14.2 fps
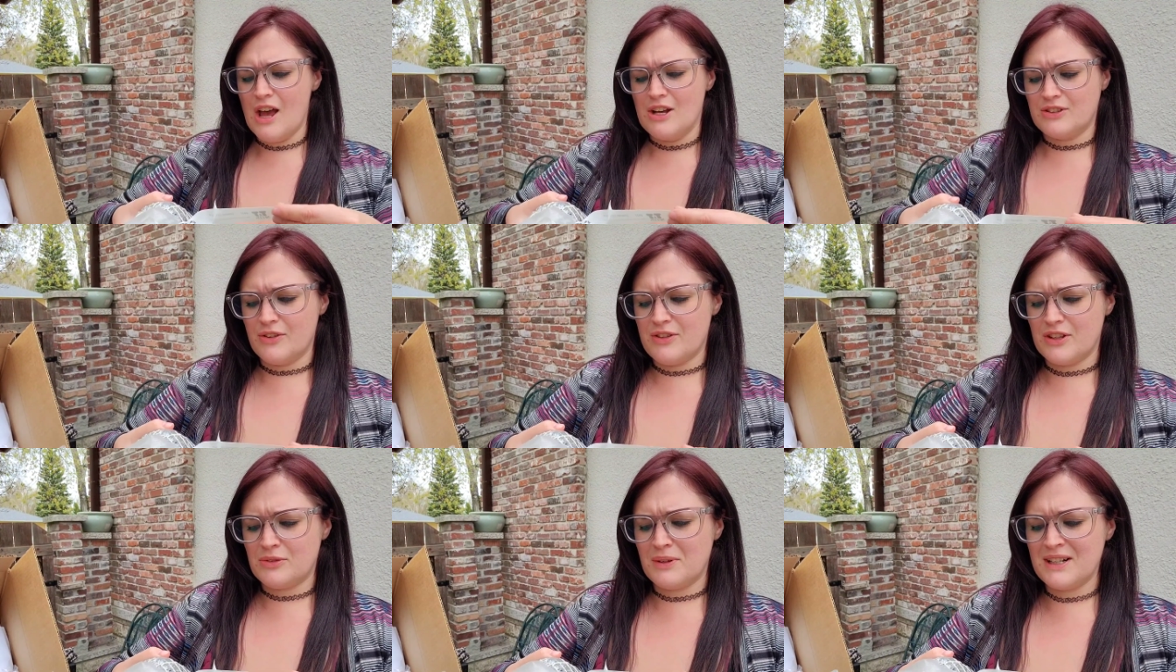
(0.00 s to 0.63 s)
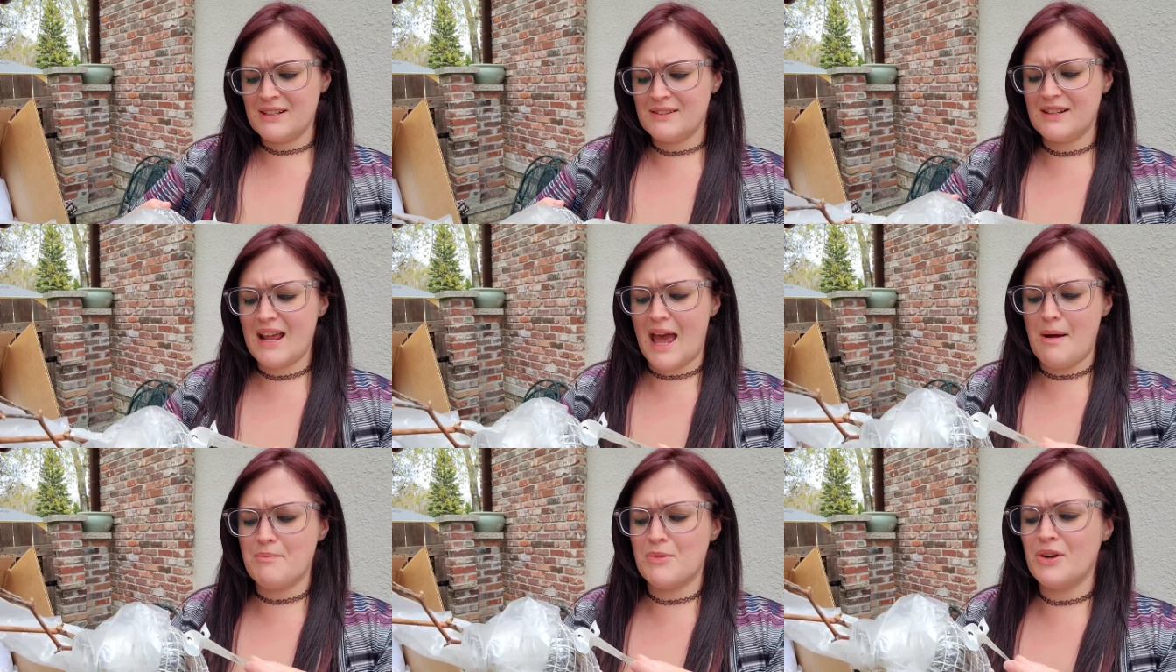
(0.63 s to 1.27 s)
So this one is an
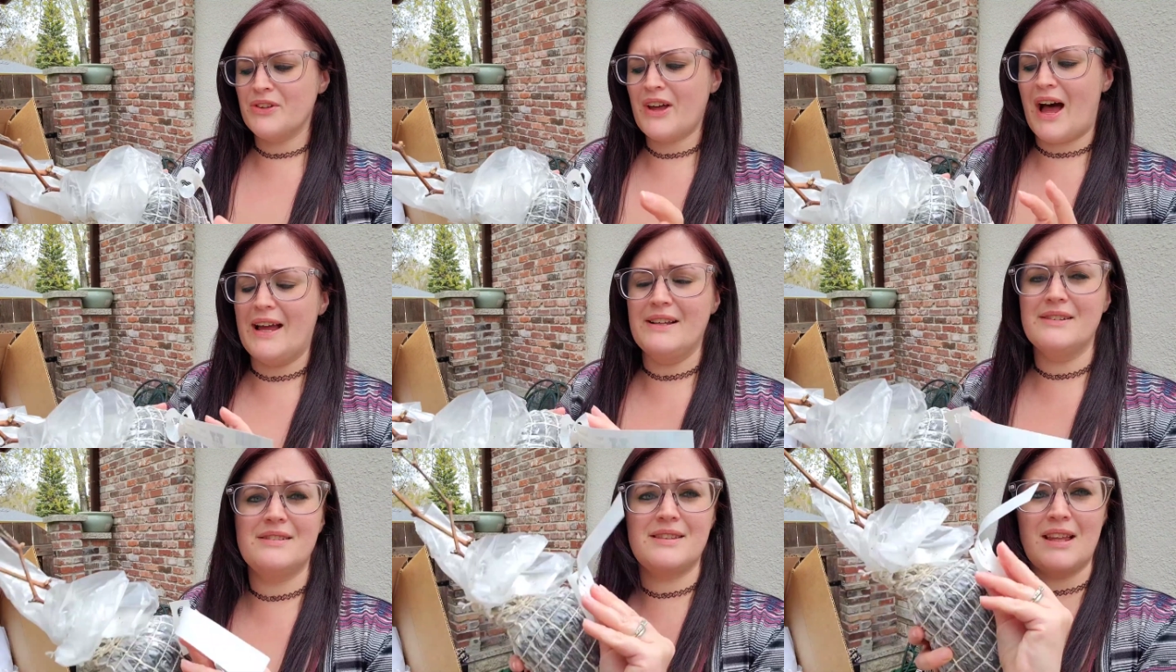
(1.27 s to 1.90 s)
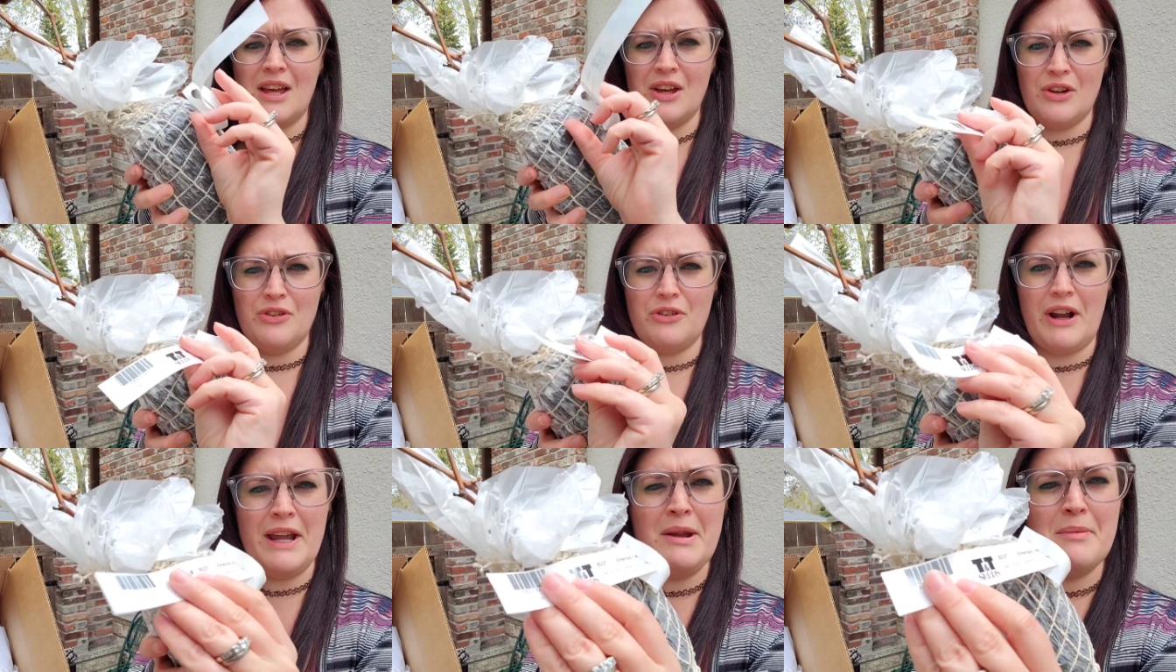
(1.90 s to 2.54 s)
Emerald Ice
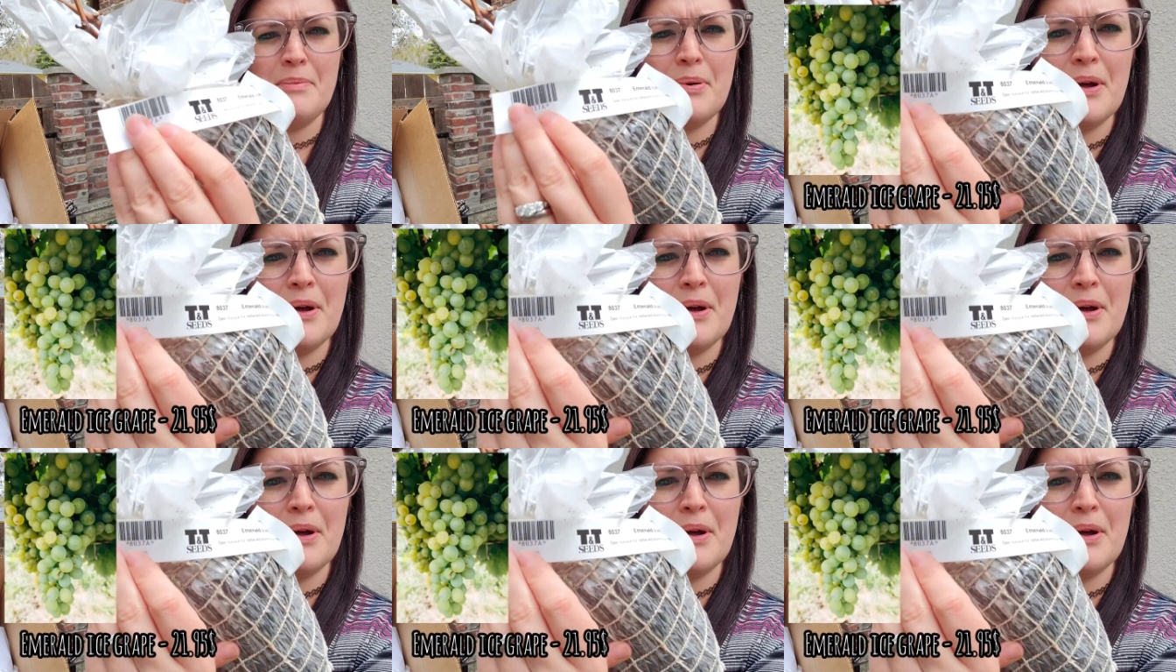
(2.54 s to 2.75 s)
grape.